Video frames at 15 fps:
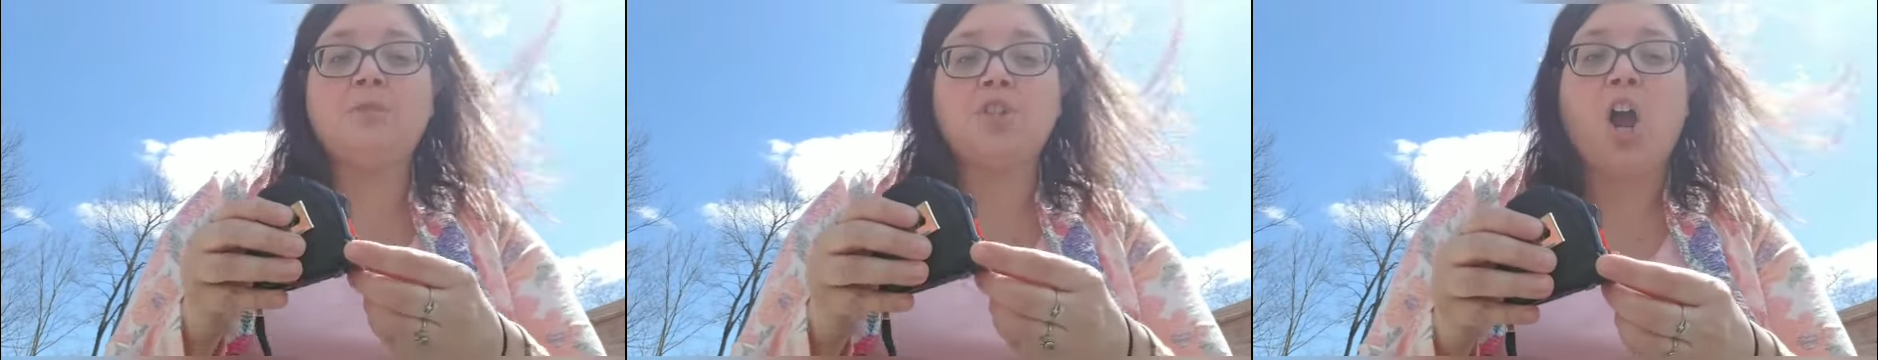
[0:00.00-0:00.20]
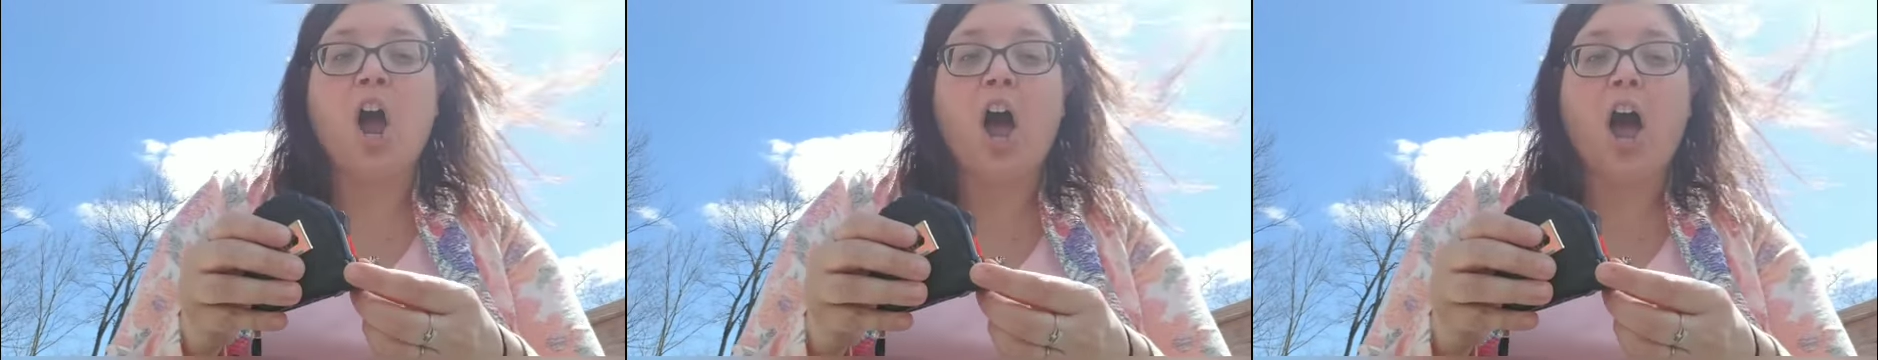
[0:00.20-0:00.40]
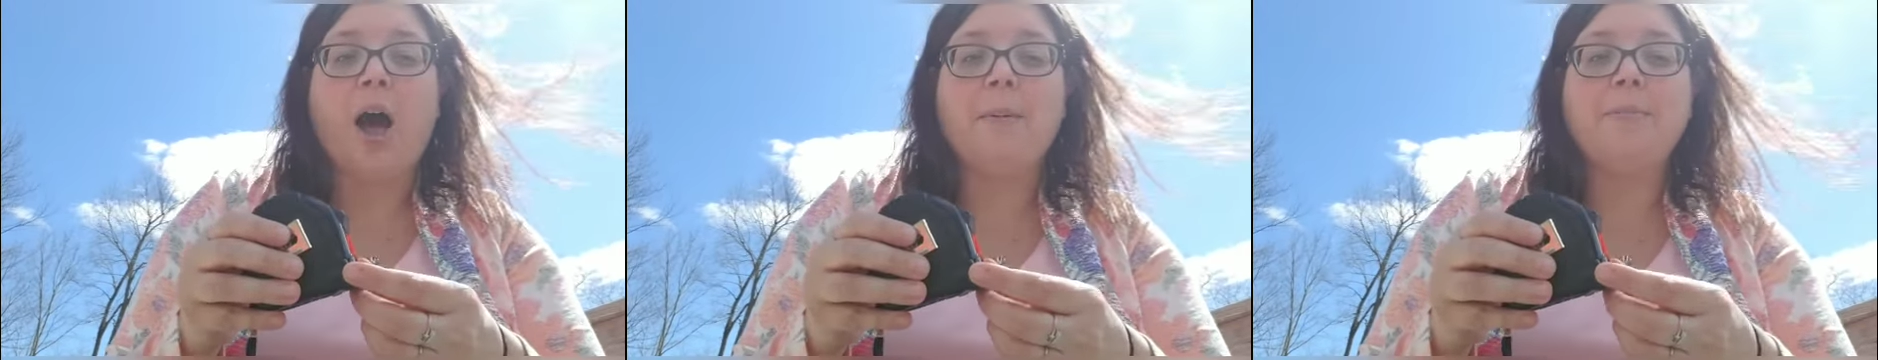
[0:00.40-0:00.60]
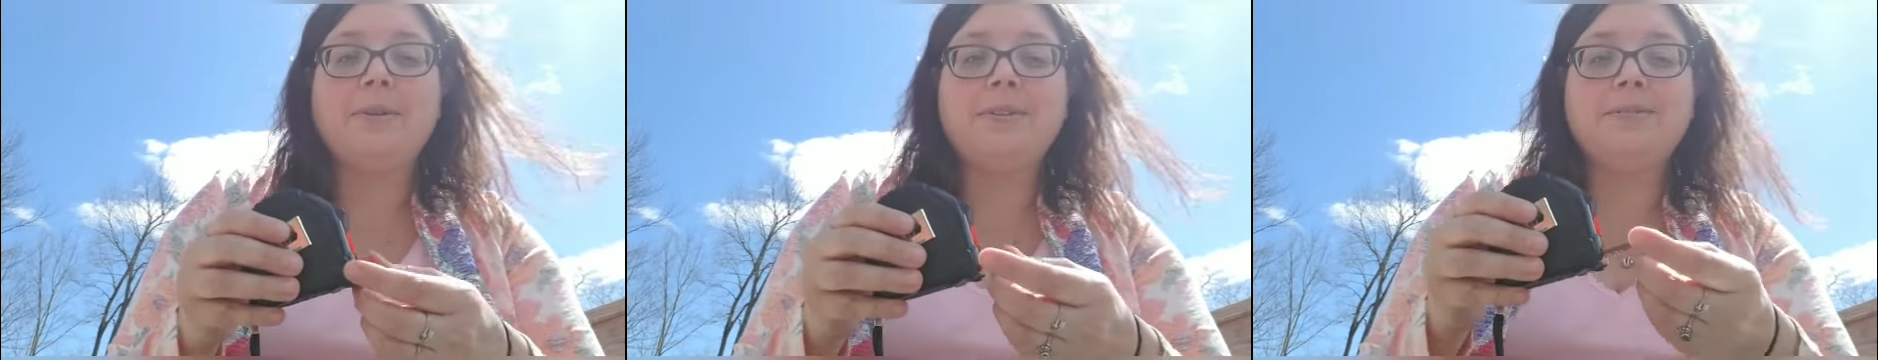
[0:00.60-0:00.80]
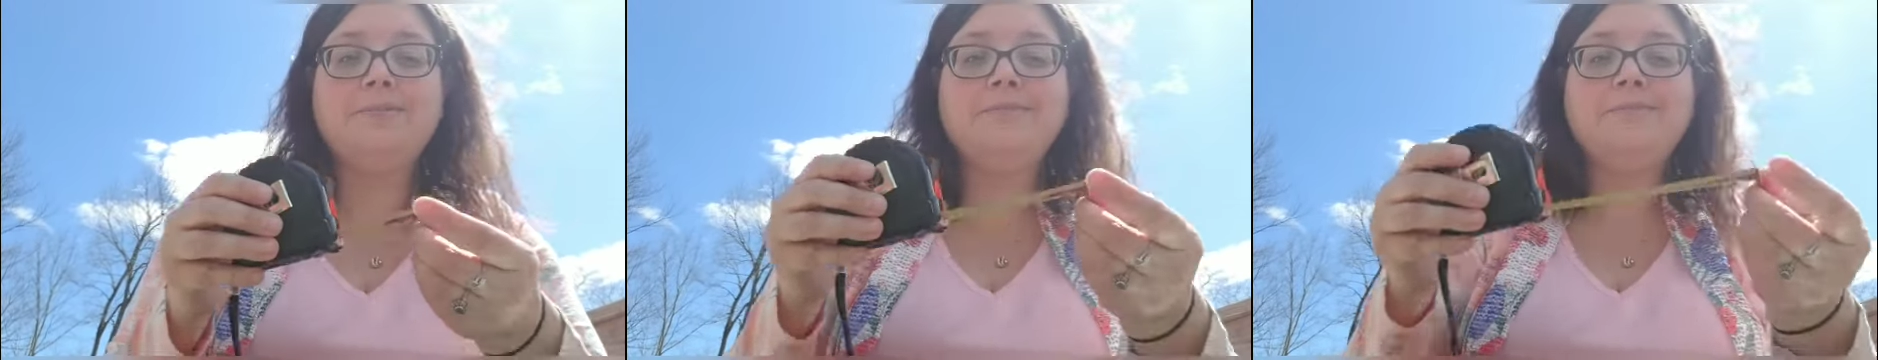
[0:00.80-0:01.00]
job,
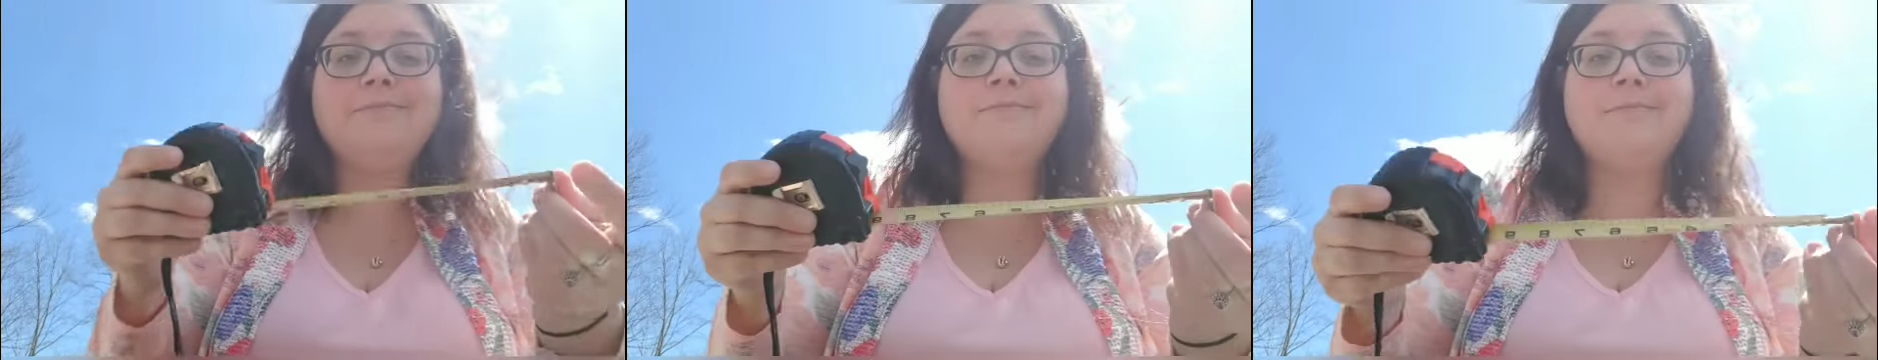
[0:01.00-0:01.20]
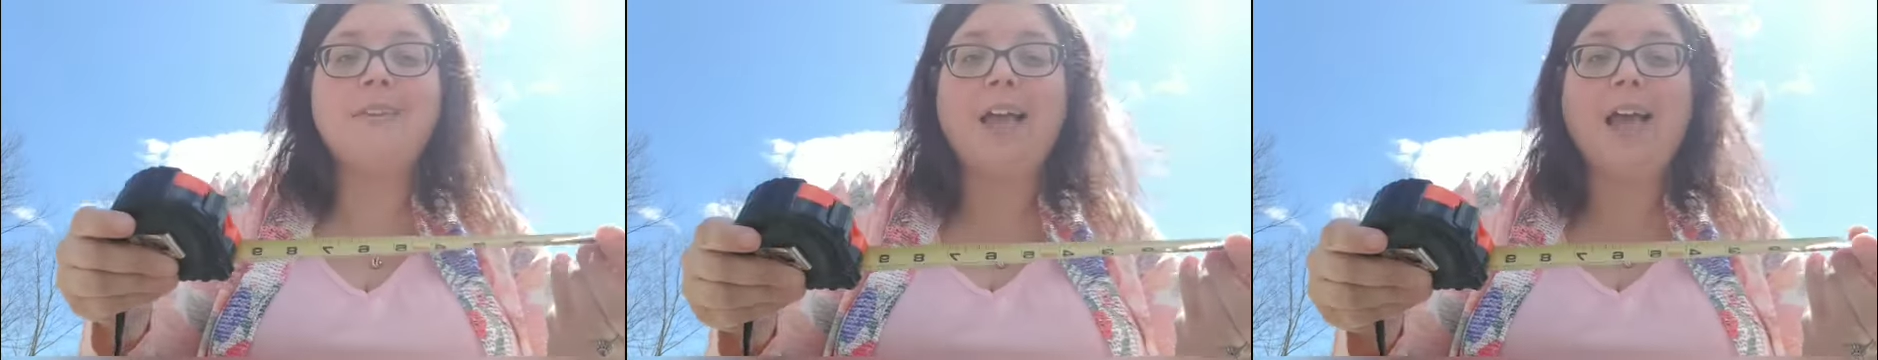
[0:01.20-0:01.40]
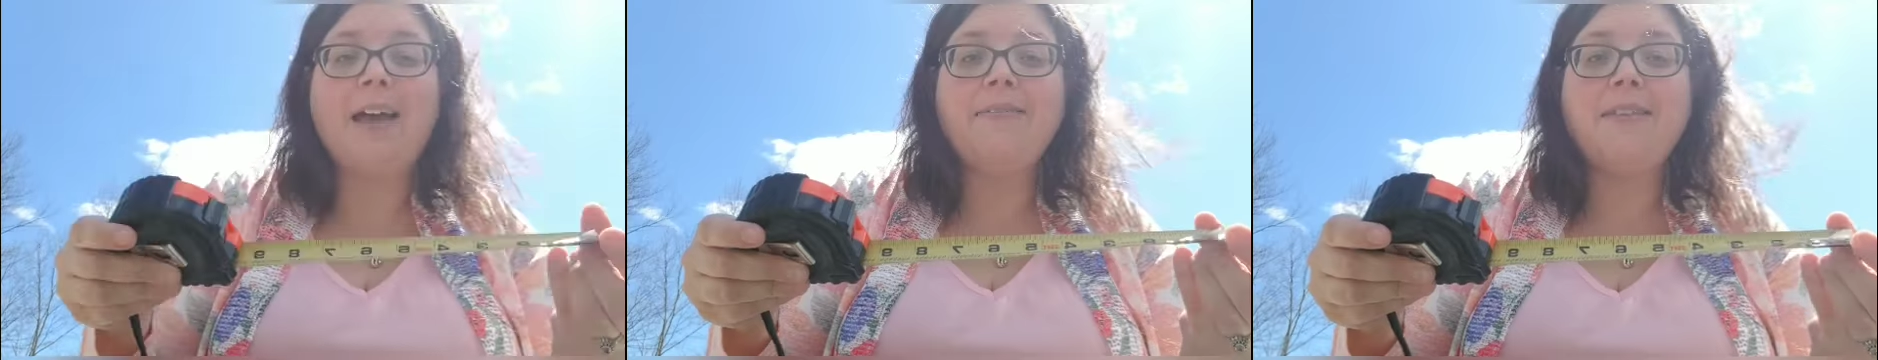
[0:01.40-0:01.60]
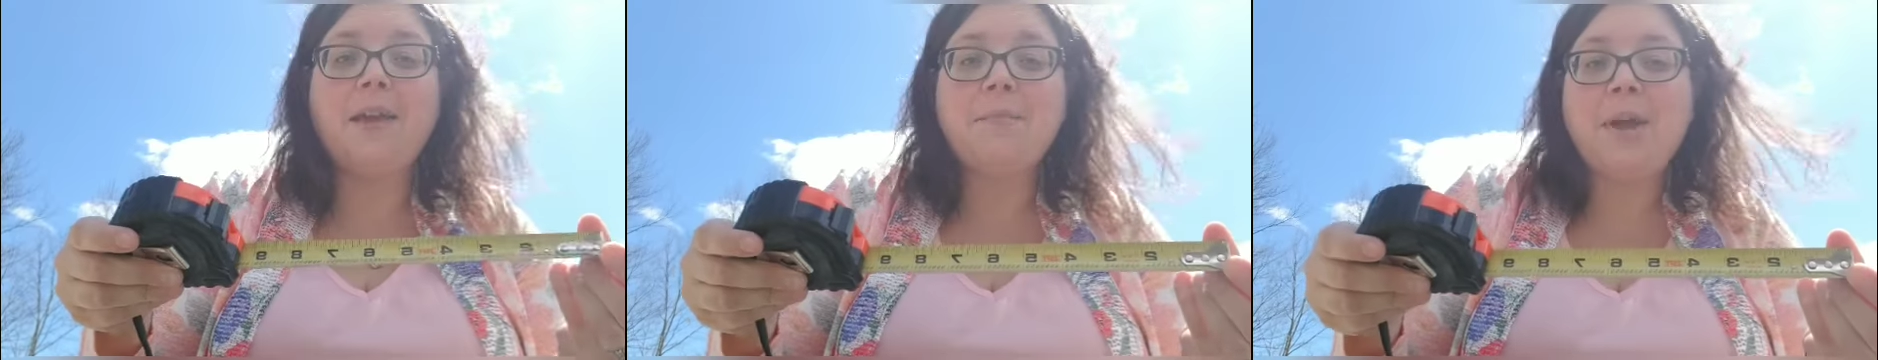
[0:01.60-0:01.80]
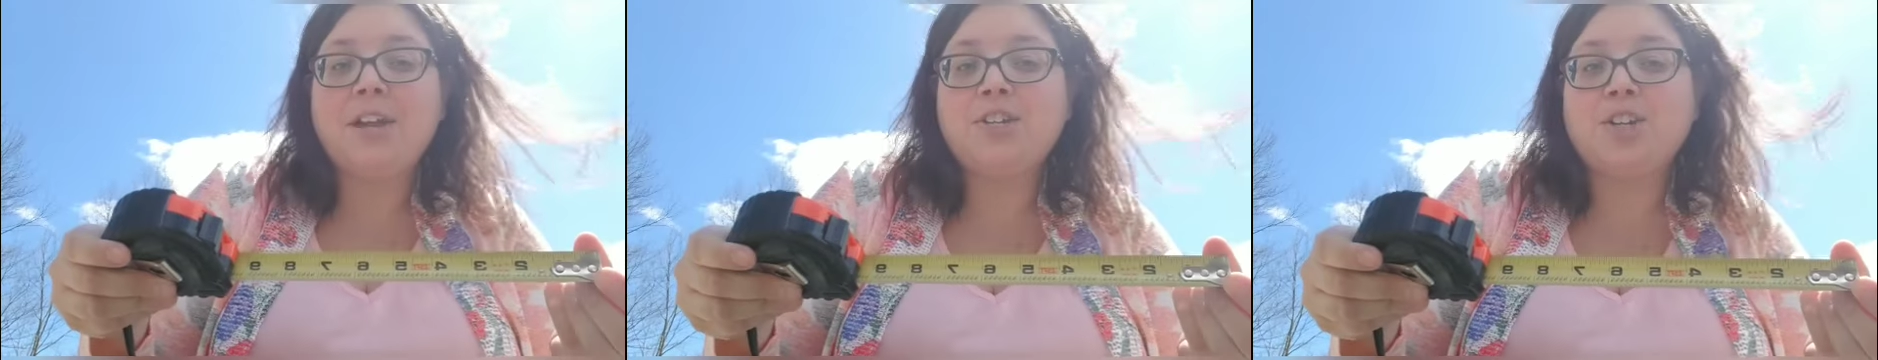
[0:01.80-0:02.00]
and they
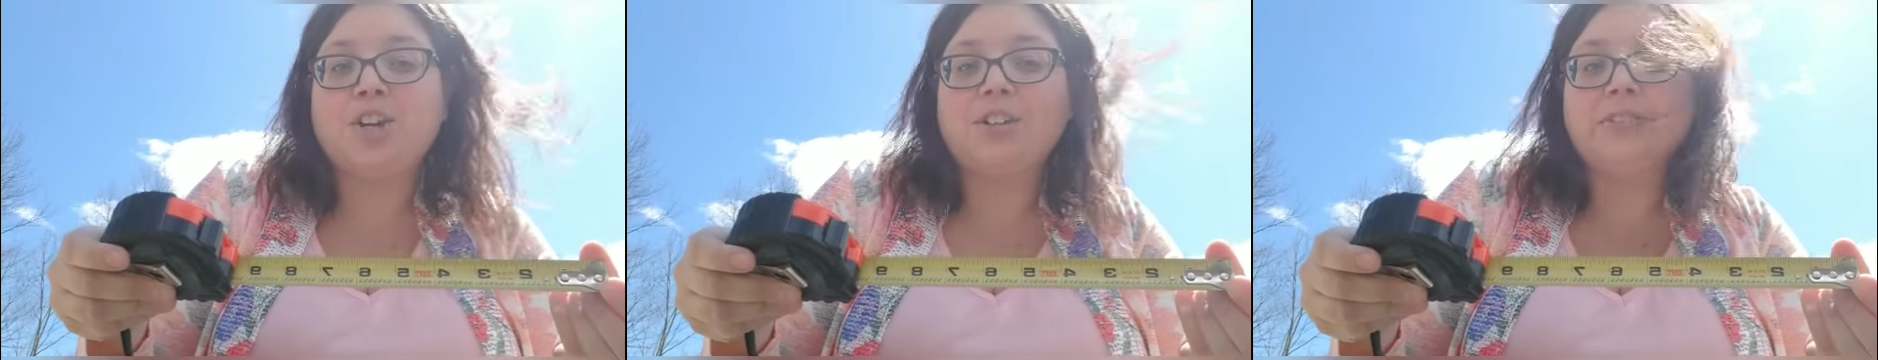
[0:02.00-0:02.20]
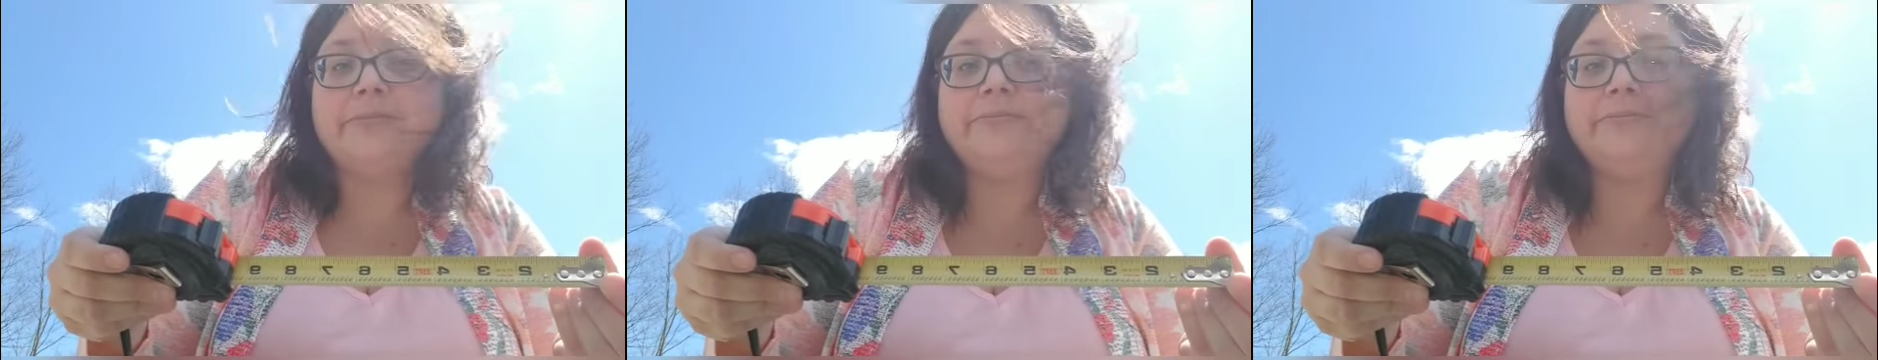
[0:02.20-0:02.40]
measure.